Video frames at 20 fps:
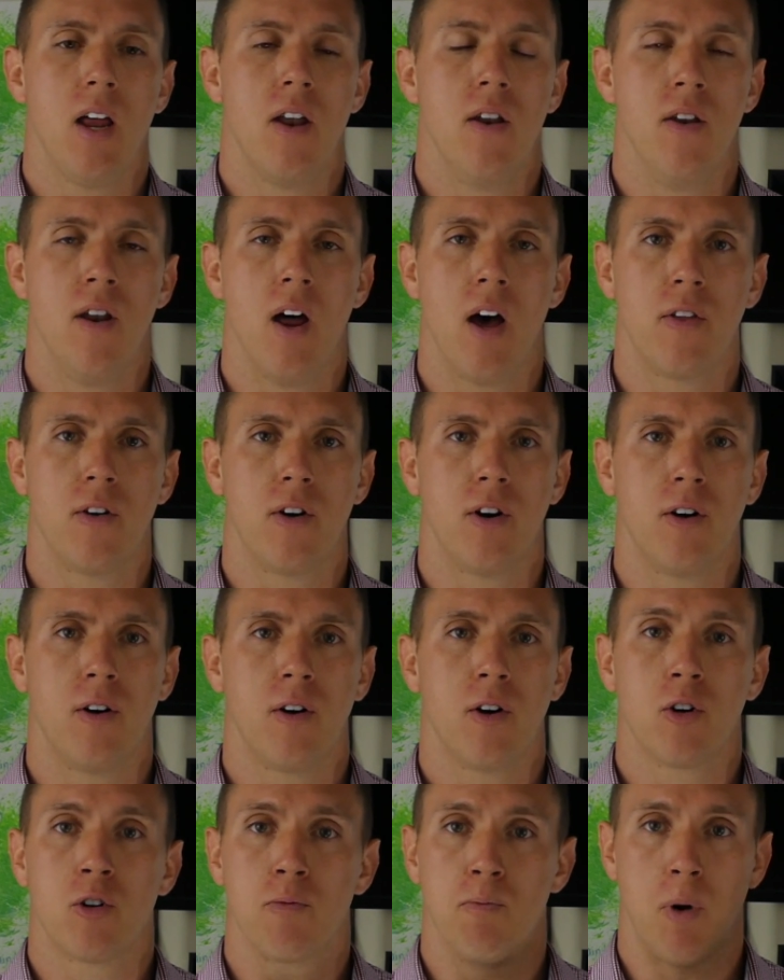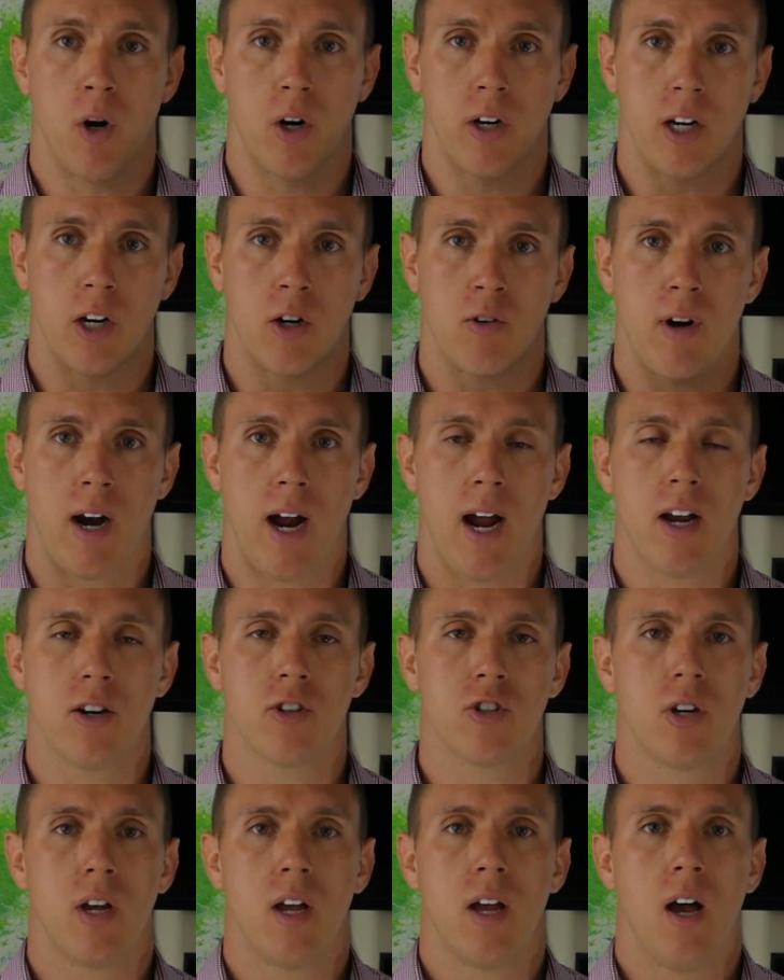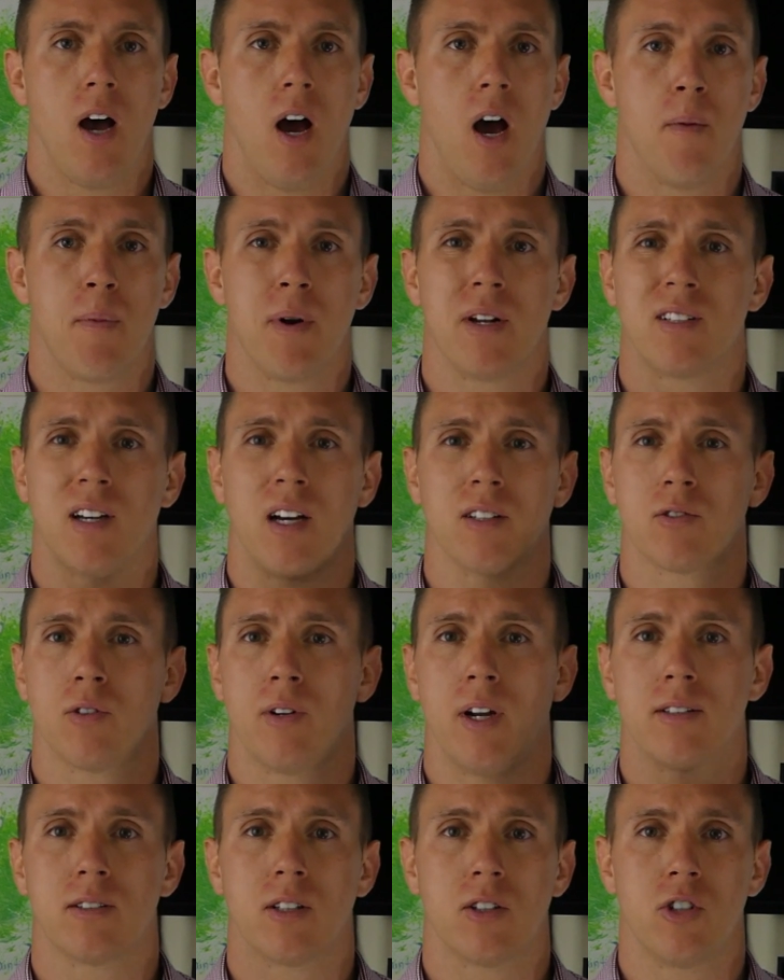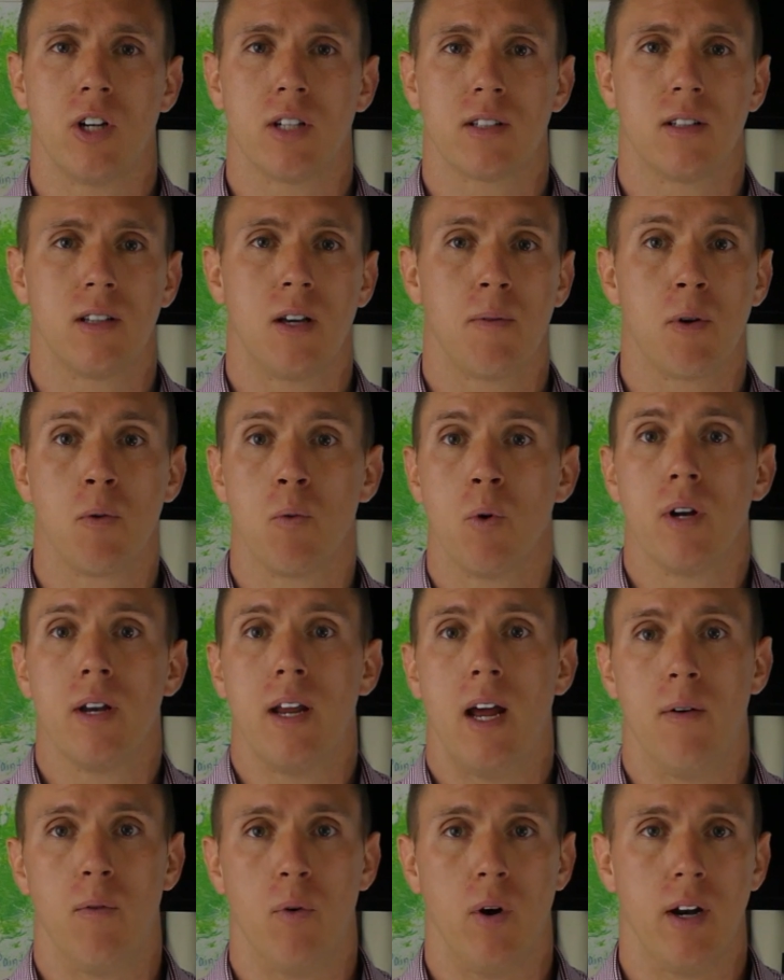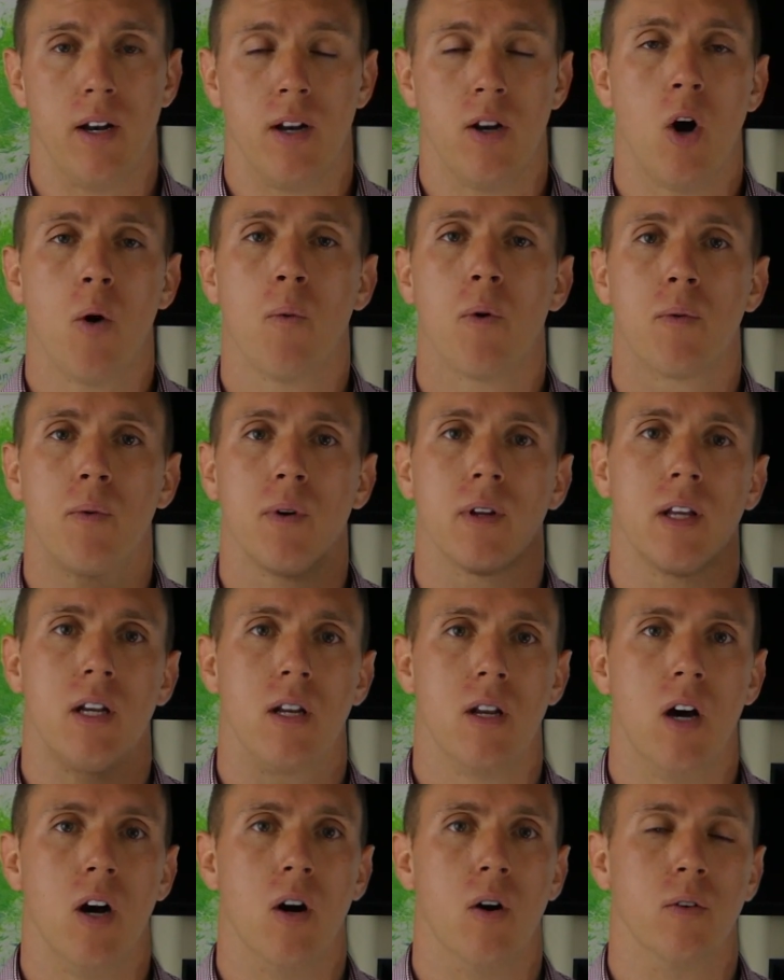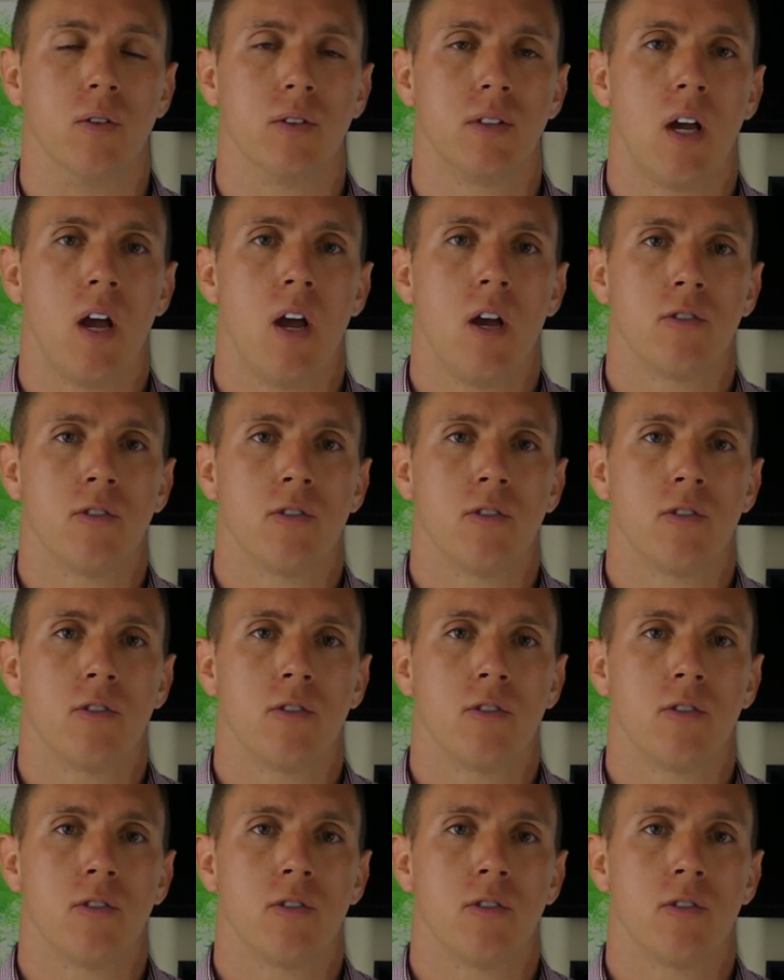another market crash, but it's also not suggesting that we wouldn't have one. No one really knows.